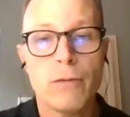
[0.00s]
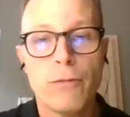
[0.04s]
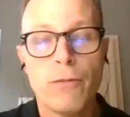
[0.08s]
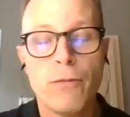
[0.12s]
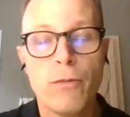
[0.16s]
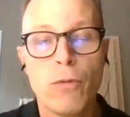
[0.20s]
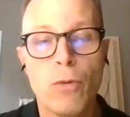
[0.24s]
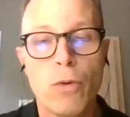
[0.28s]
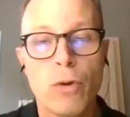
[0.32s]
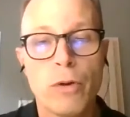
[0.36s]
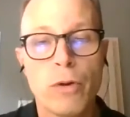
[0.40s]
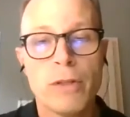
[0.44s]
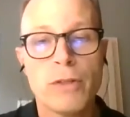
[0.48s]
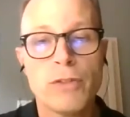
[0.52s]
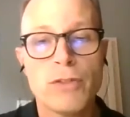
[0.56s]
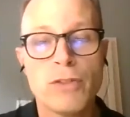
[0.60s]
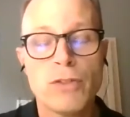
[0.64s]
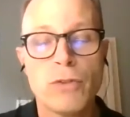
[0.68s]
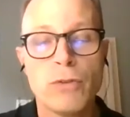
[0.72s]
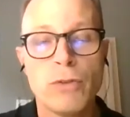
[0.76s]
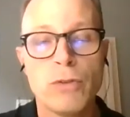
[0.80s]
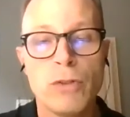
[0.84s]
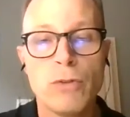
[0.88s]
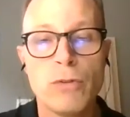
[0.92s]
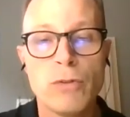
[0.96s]
for the
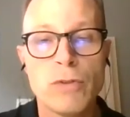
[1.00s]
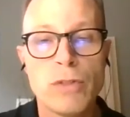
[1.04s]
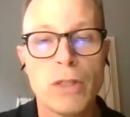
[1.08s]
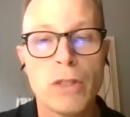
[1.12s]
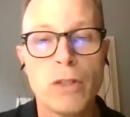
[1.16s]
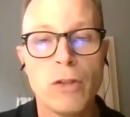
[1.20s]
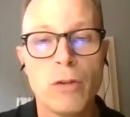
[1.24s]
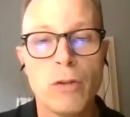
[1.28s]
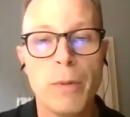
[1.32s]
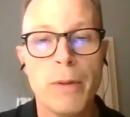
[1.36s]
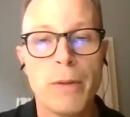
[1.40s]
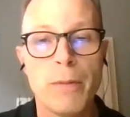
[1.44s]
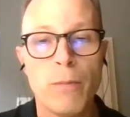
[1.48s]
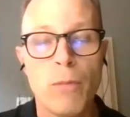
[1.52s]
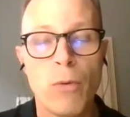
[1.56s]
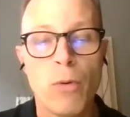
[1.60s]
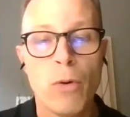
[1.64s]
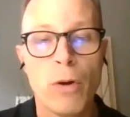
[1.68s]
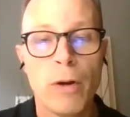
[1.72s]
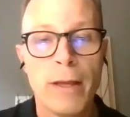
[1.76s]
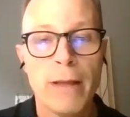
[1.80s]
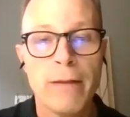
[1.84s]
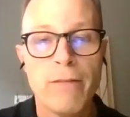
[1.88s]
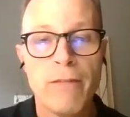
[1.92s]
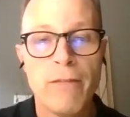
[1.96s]
student who's a little bit
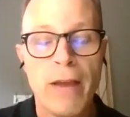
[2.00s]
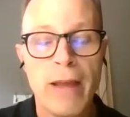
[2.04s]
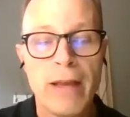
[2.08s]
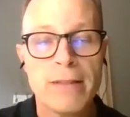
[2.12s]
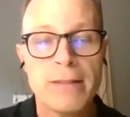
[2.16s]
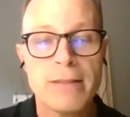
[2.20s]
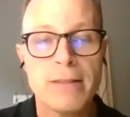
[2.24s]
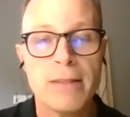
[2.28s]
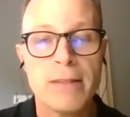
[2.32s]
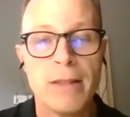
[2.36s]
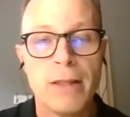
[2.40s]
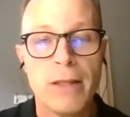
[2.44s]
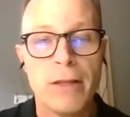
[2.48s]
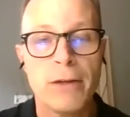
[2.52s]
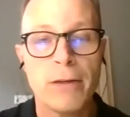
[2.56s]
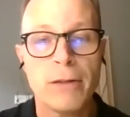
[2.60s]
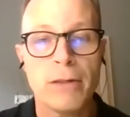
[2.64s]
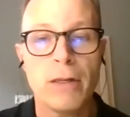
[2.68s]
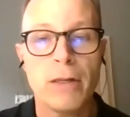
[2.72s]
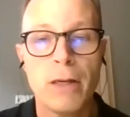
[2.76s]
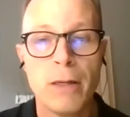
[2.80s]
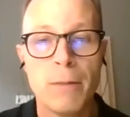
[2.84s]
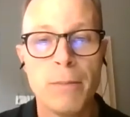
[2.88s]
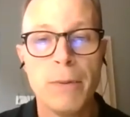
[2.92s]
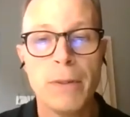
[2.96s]
more advanced in
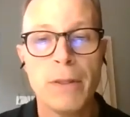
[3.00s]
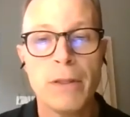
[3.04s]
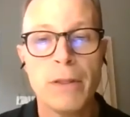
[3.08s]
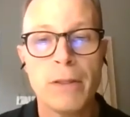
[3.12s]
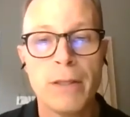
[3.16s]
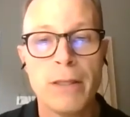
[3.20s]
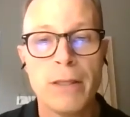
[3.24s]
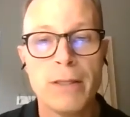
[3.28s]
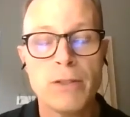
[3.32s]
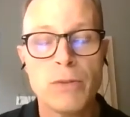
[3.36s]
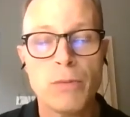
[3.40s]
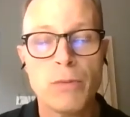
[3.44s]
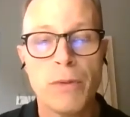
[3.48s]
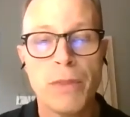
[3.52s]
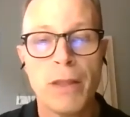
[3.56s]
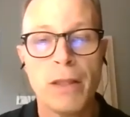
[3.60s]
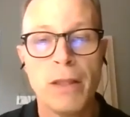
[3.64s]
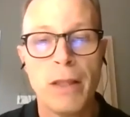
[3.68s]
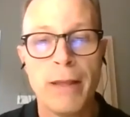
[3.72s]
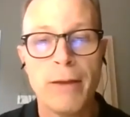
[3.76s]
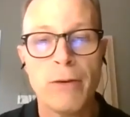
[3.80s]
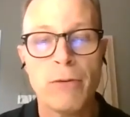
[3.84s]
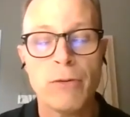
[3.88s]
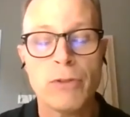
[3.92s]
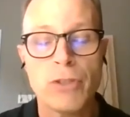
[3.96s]
their abilities with the
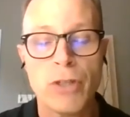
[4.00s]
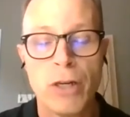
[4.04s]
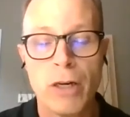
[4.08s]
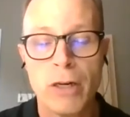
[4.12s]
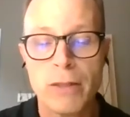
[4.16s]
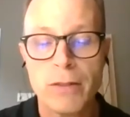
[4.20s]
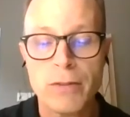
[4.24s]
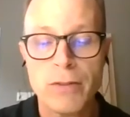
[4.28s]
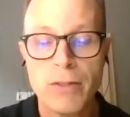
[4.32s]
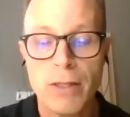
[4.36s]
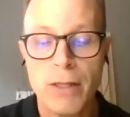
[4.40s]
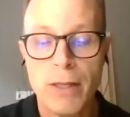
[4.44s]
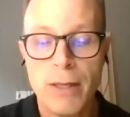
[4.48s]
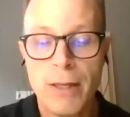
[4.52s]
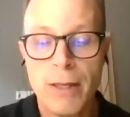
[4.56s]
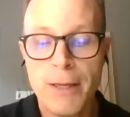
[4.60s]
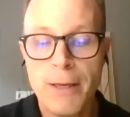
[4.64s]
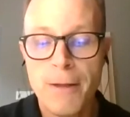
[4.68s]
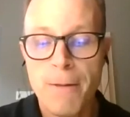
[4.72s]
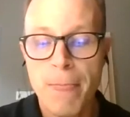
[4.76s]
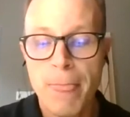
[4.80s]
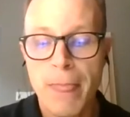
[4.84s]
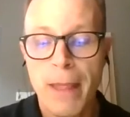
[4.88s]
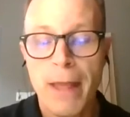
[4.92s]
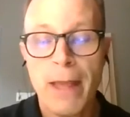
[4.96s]
language arts.
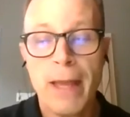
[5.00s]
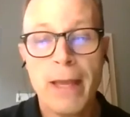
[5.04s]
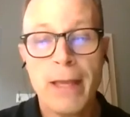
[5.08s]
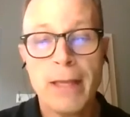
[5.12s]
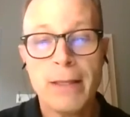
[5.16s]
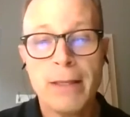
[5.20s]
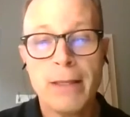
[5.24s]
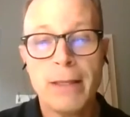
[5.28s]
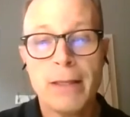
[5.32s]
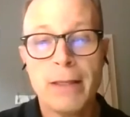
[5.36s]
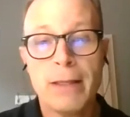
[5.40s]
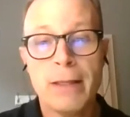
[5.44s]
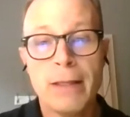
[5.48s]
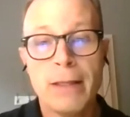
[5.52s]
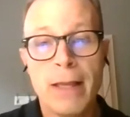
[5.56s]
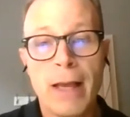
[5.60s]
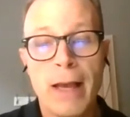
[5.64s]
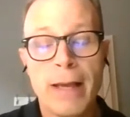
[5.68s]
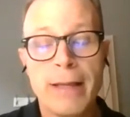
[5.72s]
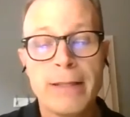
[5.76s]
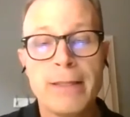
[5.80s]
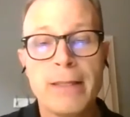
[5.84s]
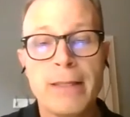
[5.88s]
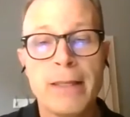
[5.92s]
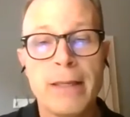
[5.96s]
And the
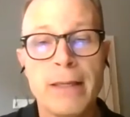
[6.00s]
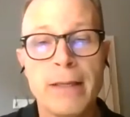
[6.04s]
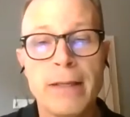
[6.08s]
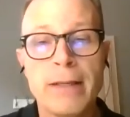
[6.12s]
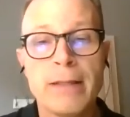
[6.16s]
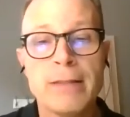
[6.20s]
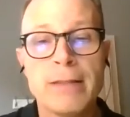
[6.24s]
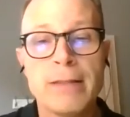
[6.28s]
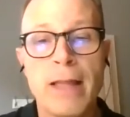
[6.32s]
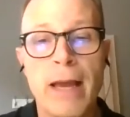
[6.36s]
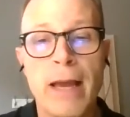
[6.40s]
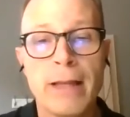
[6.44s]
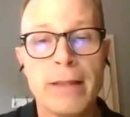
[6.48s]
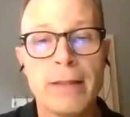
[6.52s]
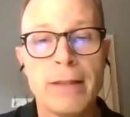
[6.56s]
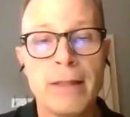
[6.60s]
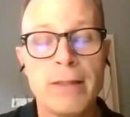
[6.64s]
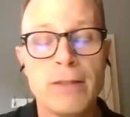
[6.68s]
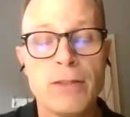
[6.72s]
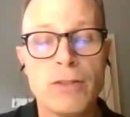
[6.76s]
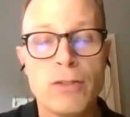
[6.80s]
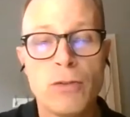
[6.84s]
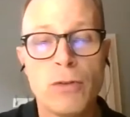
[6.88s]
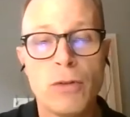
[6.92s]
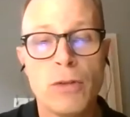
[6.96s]
idea is that
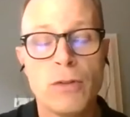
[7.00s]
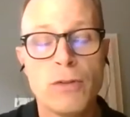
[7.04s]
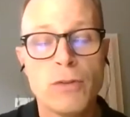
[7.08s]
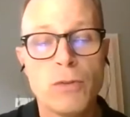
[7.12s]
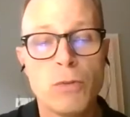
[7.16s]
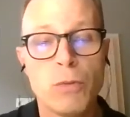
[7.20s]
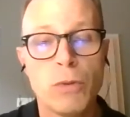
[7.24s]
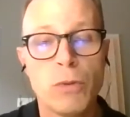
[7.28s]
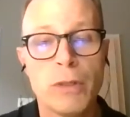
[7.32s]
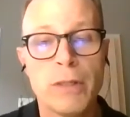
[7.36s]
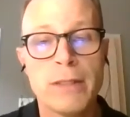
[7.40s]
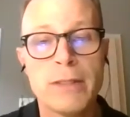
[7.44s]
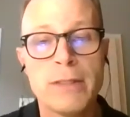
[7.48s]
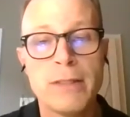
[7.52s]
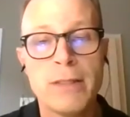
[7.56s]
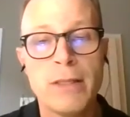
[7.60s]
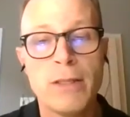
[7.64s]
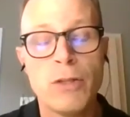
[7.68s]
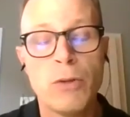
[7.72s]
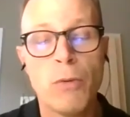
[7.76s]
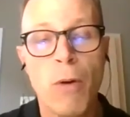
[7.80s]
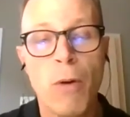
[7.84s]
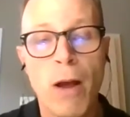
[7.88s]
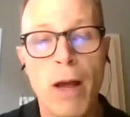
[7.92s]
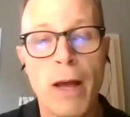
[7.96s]
these students will
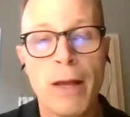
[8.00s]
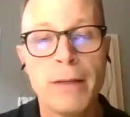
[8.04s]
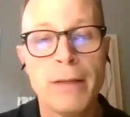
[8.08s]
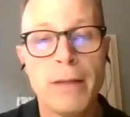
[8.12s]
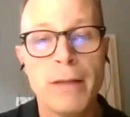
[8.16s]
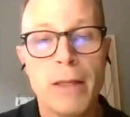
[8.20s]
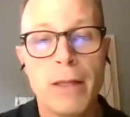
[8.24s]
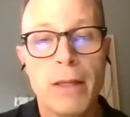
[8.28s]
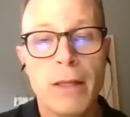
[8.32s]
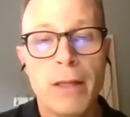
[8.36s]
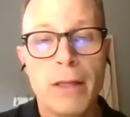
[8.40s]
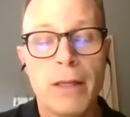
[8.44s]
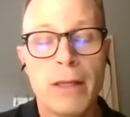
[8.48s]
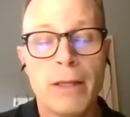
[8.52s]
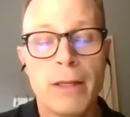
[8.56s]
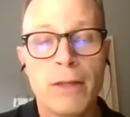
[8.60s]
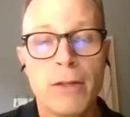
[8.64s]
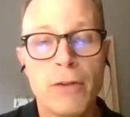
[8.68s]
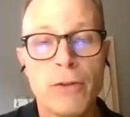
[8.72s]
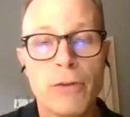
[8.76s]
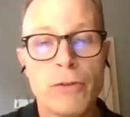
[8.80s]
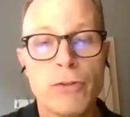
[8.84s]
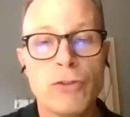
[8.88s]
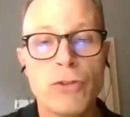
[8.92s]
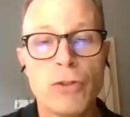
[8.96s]
continue on into
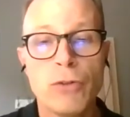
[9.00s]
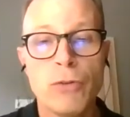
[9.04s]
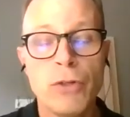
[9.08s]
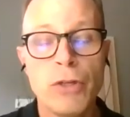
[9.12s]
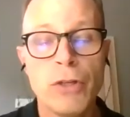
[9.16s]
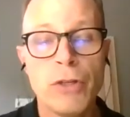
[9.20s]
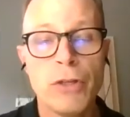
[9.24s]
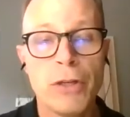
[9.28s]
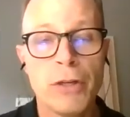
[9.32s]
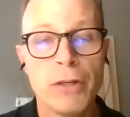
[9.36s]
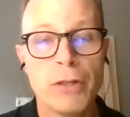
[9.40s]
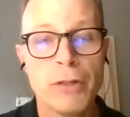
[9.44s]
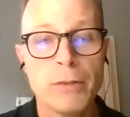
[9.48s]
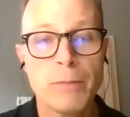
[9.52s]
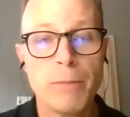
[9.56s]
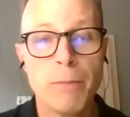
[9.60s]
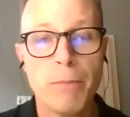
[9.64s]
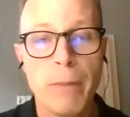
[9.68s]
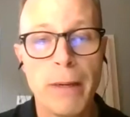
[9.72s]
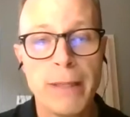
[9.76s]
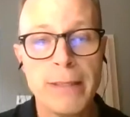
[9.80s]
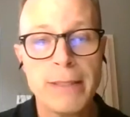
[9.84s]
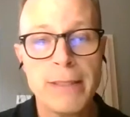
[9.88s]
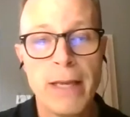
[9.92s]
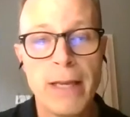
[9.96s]
their junior year
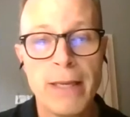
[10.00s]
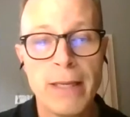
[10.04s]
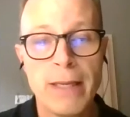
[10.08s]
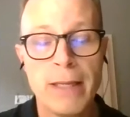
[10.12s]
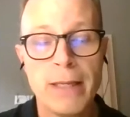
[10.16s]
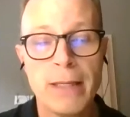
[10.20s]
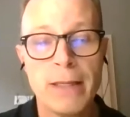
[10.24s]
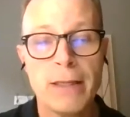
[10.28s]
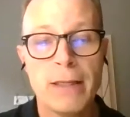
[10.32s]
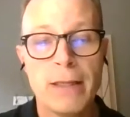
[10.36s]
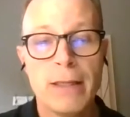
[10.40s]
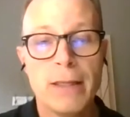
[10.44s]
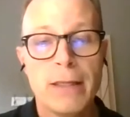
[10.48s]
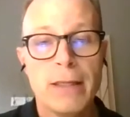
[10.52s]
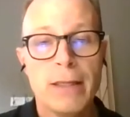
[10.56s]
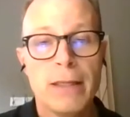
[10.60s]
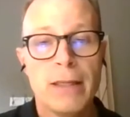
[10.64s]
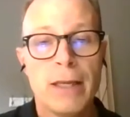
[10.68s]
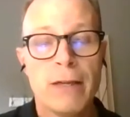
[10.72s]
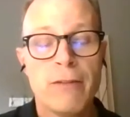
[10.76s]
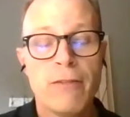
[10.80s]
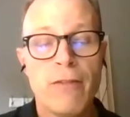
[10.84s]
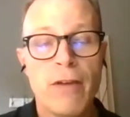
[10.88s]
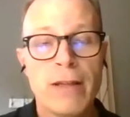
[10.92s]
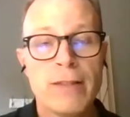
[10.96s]
by taking
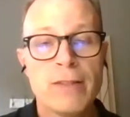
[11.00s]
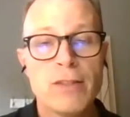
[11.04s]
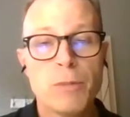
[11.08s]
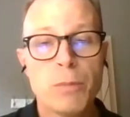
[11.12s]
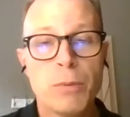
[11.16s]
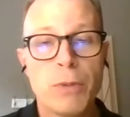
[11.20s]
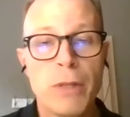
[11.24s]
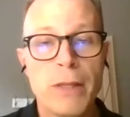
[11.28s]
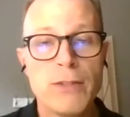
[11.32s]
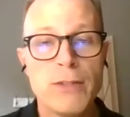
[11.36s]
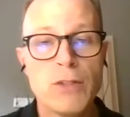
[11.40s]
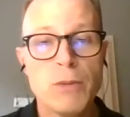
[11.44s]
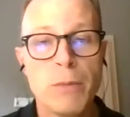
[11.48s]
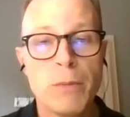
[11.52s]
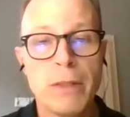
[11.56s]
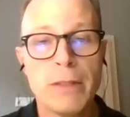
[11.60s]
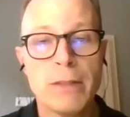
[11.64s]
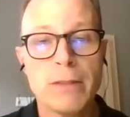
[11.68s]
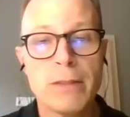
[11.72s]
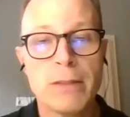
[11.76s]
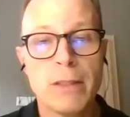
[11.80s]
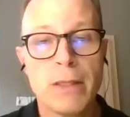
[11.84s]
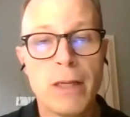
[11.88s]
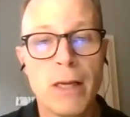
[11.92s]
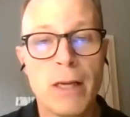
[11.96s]
advanced
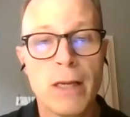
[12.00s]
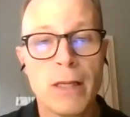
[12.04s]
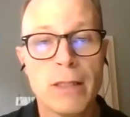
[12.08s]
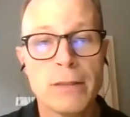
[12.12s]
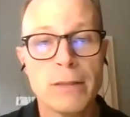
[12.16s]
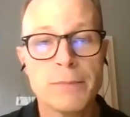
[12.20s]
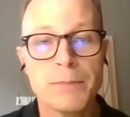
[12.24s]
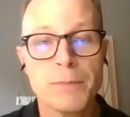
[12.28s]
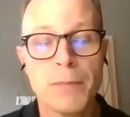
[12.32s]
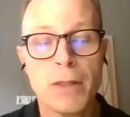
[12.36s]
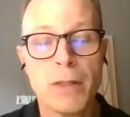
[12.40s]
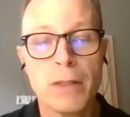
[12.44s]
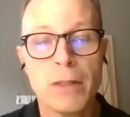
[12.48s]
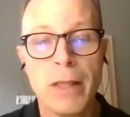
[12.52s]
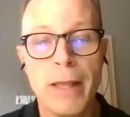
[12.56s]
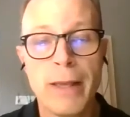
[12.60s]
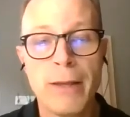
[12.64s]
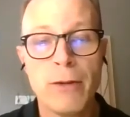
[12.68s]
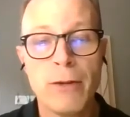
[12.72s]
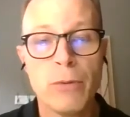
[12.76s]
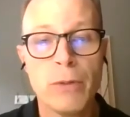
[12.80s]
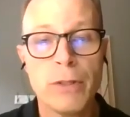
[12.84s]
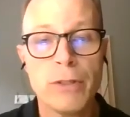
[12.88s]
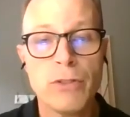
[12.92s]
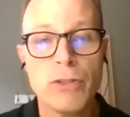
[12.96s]
placement,
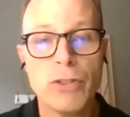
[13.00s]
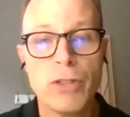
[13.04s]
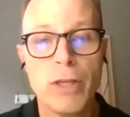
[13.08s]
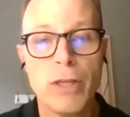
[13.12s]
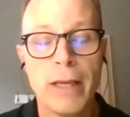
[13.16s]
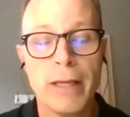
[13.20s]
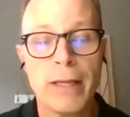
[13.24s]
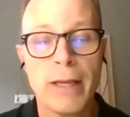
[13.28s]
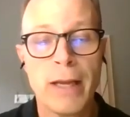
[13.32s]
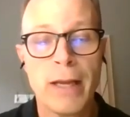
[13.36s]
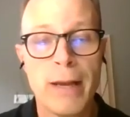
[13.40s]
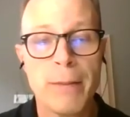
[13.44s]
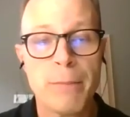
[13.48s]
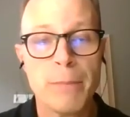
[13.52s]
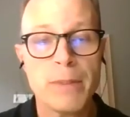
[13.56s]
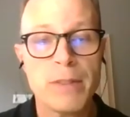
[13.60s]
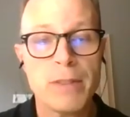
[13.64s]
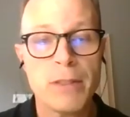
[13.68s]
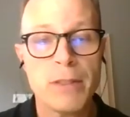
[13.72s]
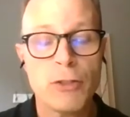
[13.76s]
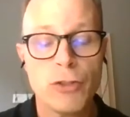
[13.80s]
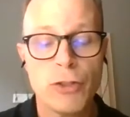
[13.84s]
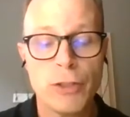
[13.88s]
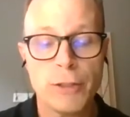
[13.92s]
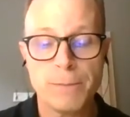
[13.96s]
language, and
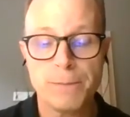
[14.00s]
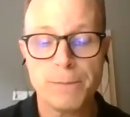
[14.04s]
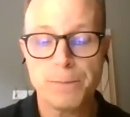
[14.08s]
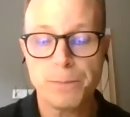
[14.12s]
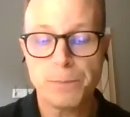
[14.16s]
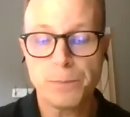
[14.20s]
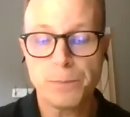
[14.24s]
composition.